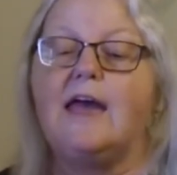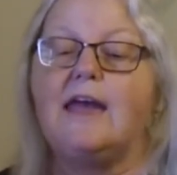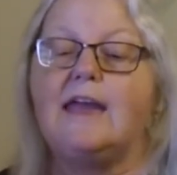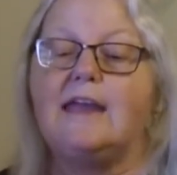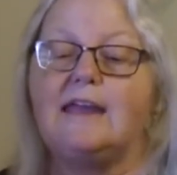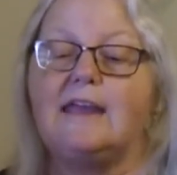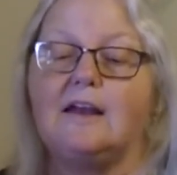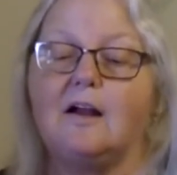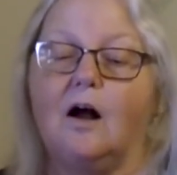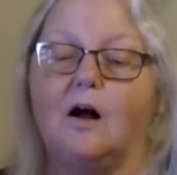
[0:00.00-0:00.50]

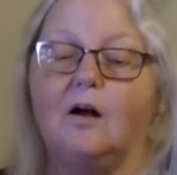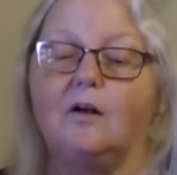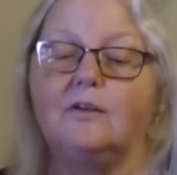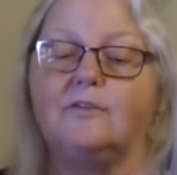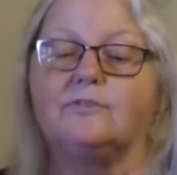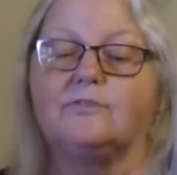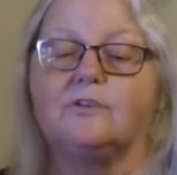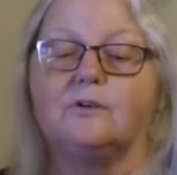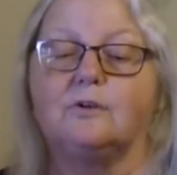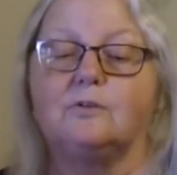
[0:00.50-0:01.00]
He
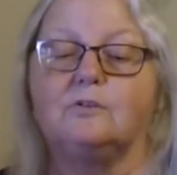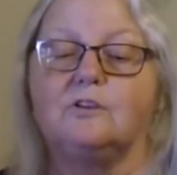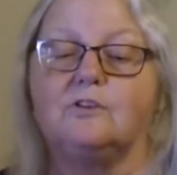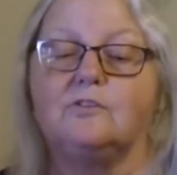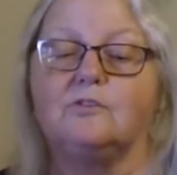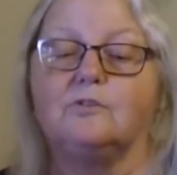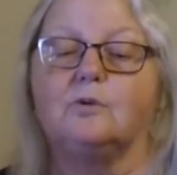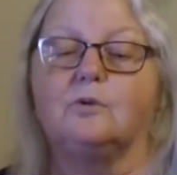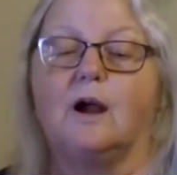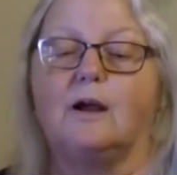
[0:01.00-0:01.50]
also
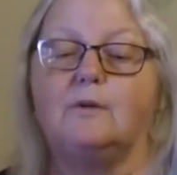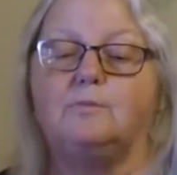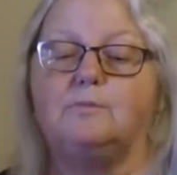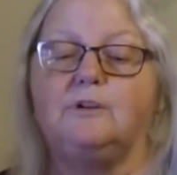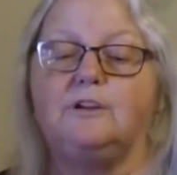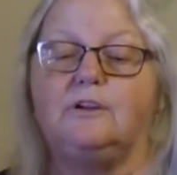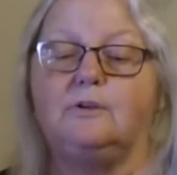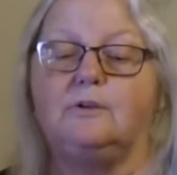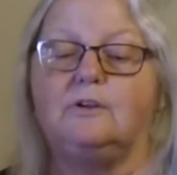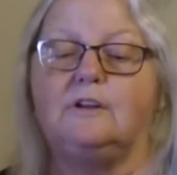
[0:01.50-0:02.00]

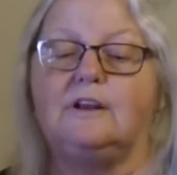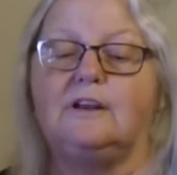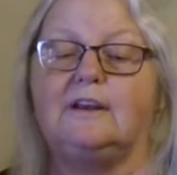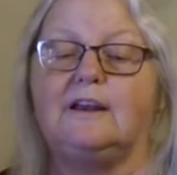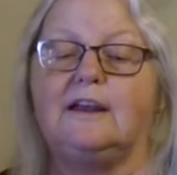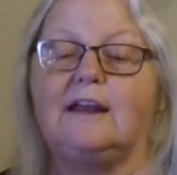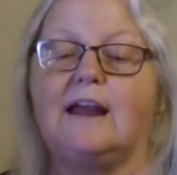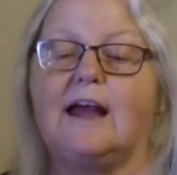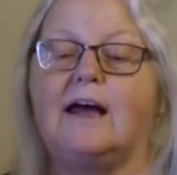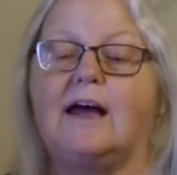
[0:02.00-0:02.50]
described
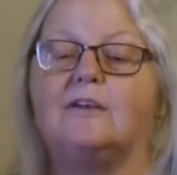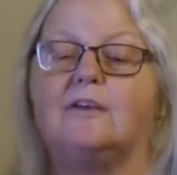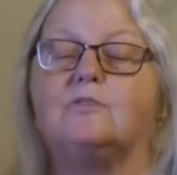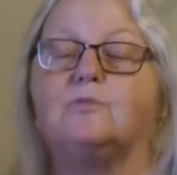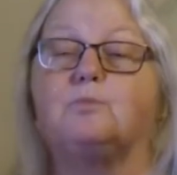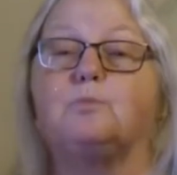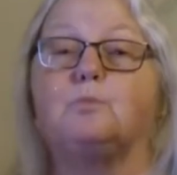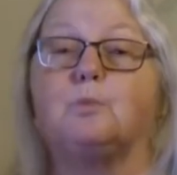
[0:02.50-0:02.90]
unity as